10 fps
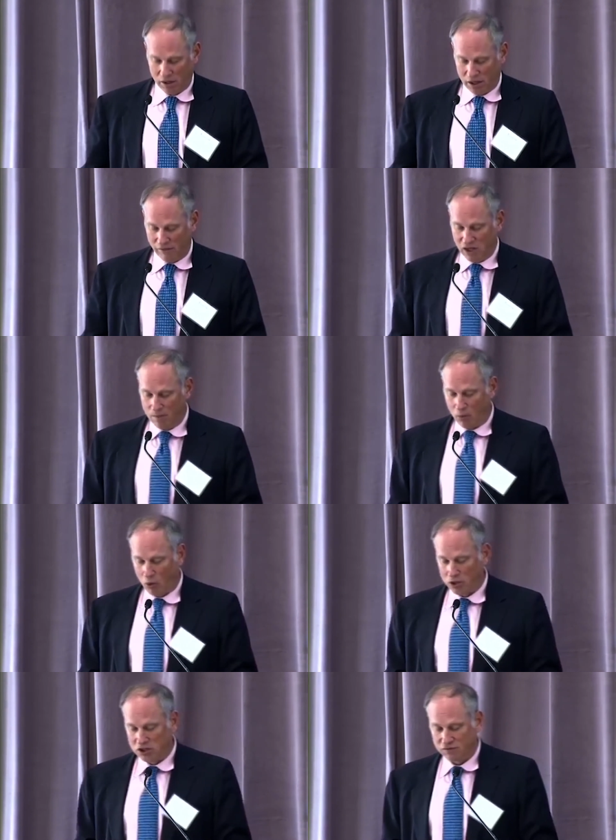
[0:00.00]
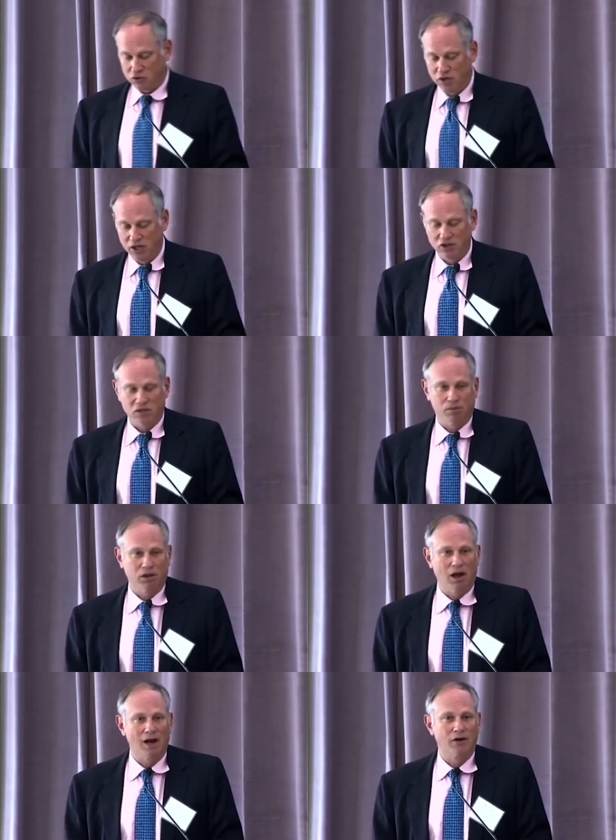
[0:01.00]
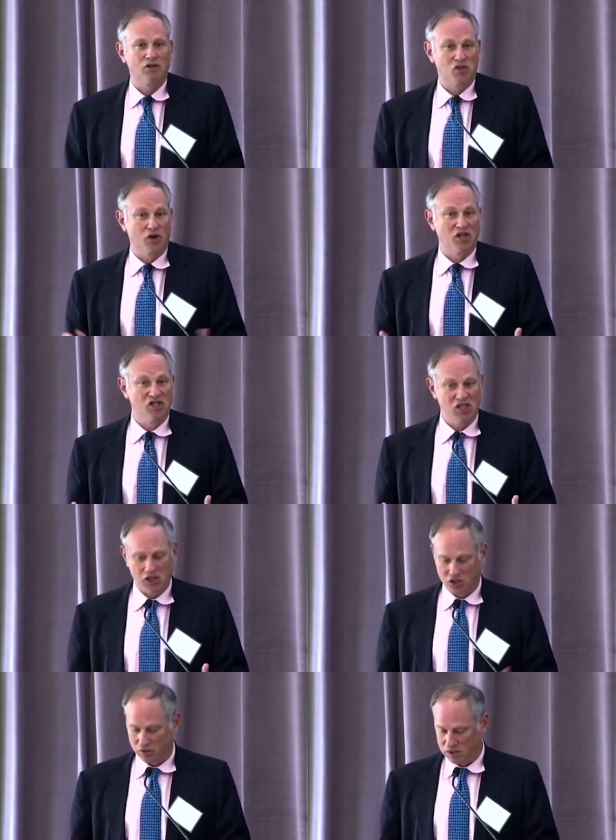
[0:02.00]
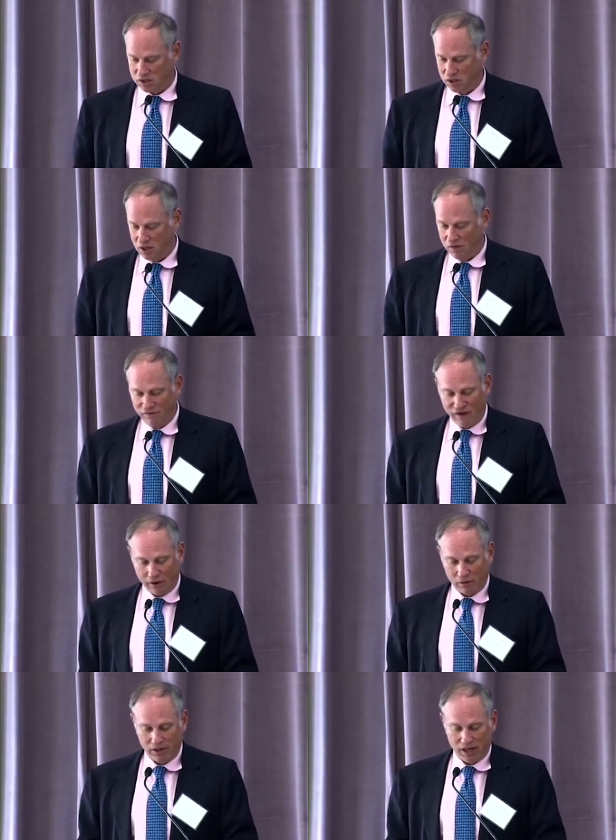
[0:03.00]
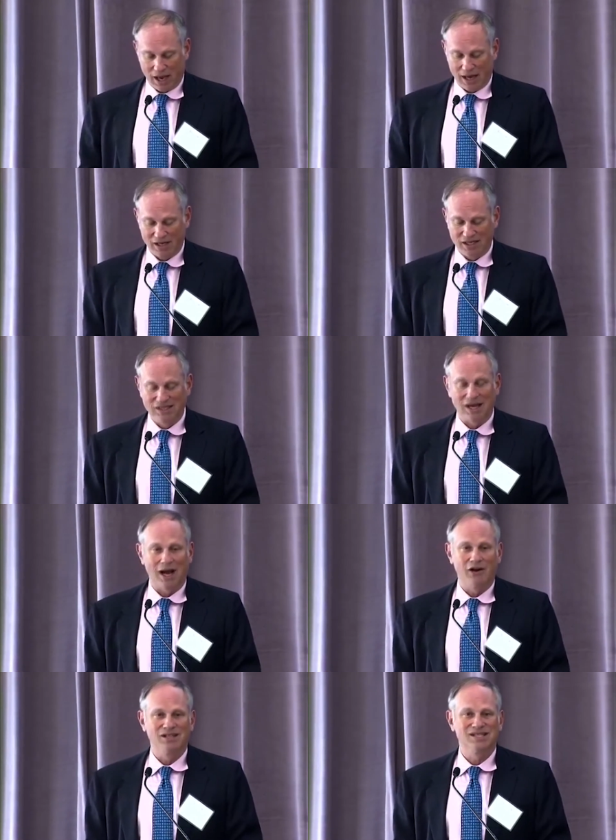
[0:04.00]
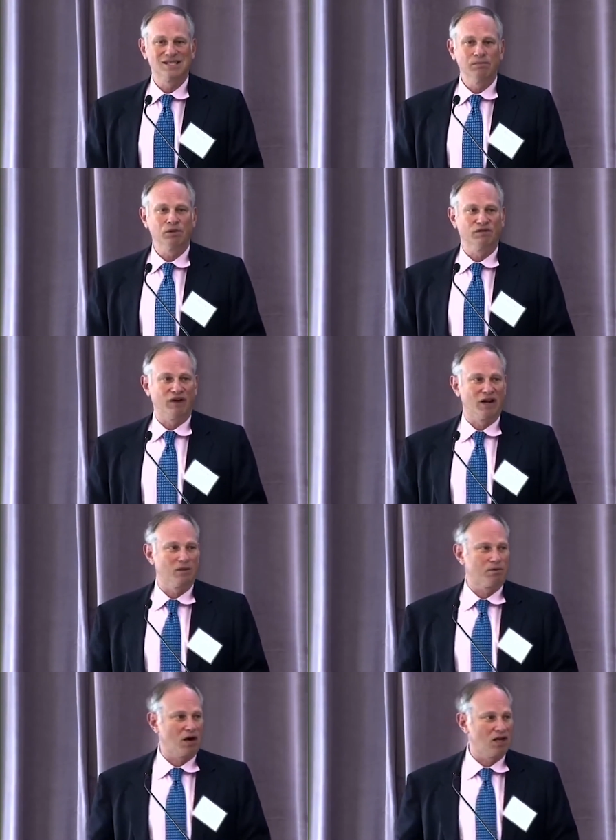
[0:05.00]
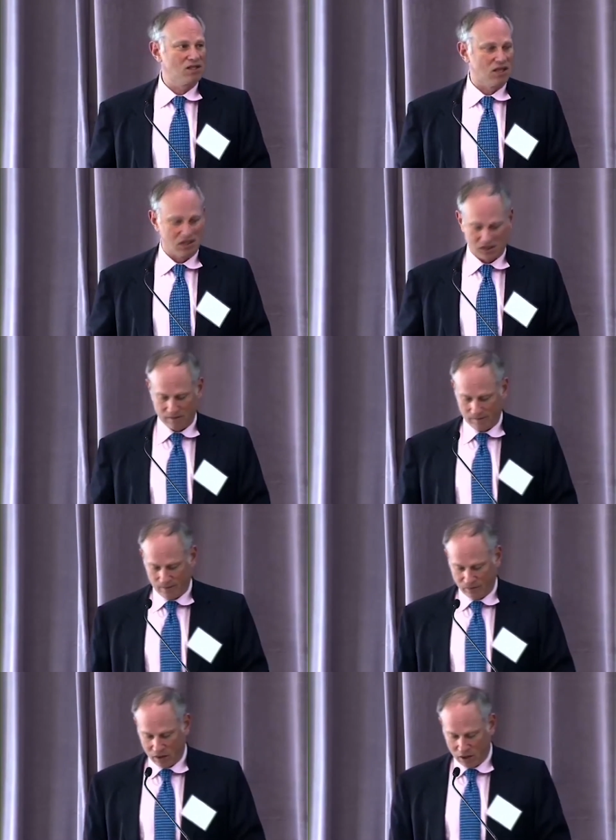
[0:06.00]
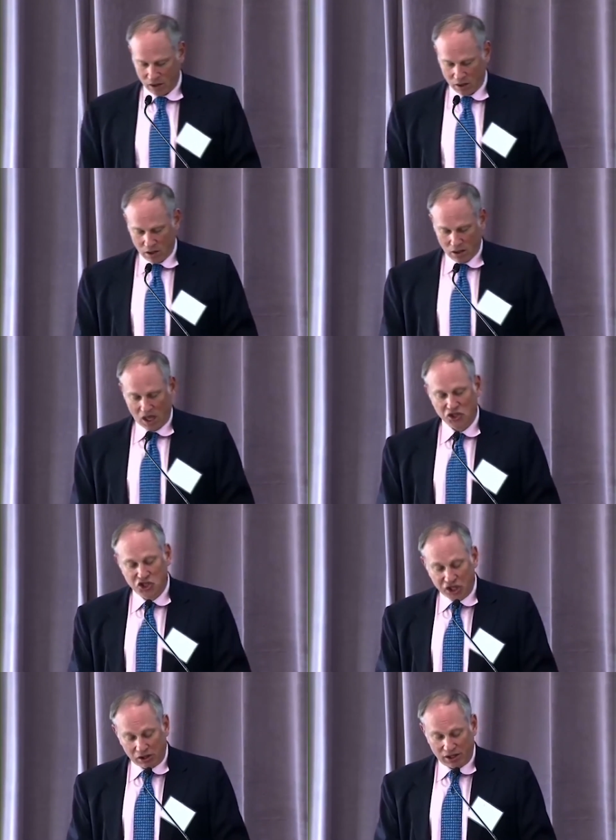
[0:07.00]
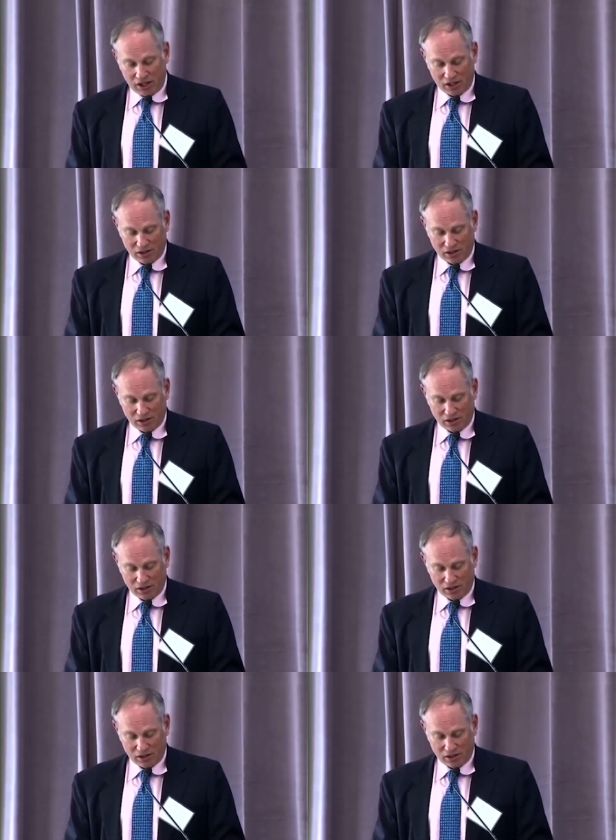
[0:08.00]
given the importance of treating their suppliers, their constituents, fairly, and a desire to simplify the process. Agility.